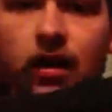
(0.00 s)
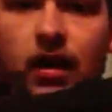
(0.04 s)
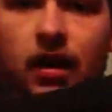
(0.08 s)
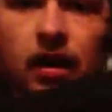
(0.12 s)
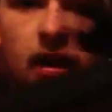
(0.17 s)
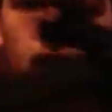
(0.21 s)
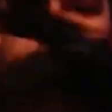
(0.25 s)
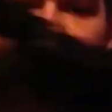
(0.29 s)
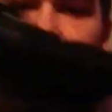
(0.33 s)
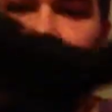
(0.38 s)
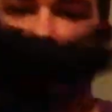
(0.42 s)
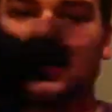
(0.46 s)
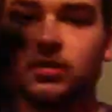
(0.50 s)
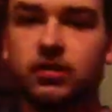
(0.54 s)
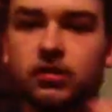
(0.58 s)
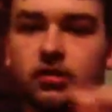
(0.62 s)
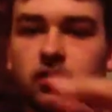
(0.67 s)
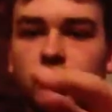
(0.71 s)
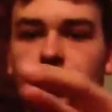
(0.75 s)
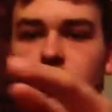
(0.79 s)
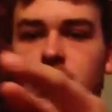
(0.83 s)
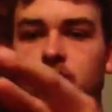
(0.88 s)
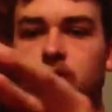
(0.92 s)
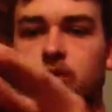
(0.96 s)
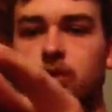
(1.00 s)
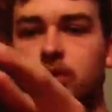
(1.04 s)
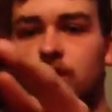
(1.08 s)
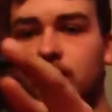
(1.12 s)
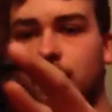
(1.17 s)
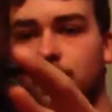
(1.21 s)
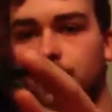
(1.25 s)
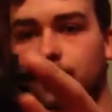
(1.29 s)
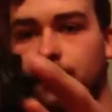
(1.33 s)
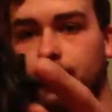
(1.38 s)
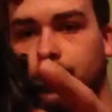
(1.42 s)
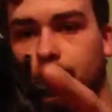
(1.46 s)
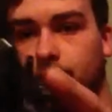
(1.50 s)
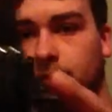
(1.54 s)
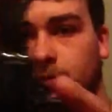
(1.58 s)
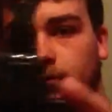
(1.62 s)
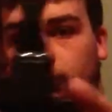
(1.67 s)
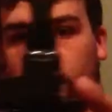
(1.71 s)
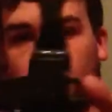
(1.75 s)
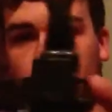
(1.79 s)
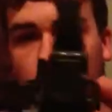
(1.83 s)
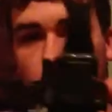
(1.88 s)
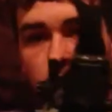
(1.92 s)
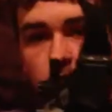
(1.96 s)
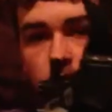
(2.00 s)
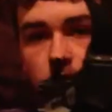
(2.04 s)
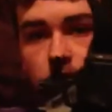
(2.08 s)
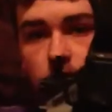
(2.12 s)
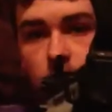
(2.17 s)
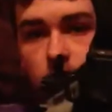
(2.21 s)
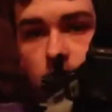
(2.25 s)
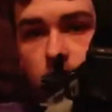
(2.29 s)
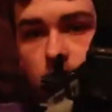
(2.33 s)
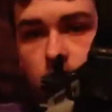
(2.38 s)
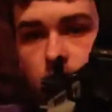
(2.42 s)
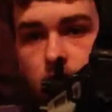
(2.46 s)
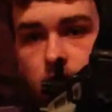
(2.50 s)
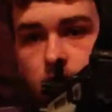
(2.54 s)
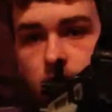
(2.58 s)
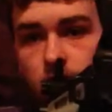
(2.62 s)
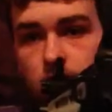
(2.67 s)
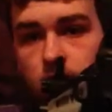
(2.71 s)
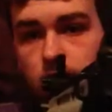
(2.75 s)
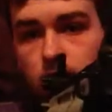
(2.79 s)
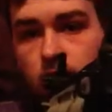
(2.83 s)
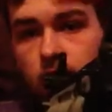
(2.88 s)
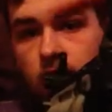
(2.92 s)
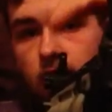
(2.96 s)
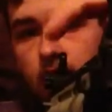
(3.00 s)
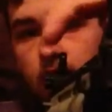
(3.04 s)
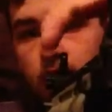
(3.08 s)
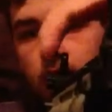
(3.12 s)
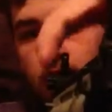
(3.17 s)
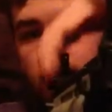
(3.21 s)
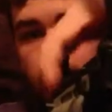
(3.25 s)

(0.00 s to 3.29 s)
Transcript: It has 2 right here at the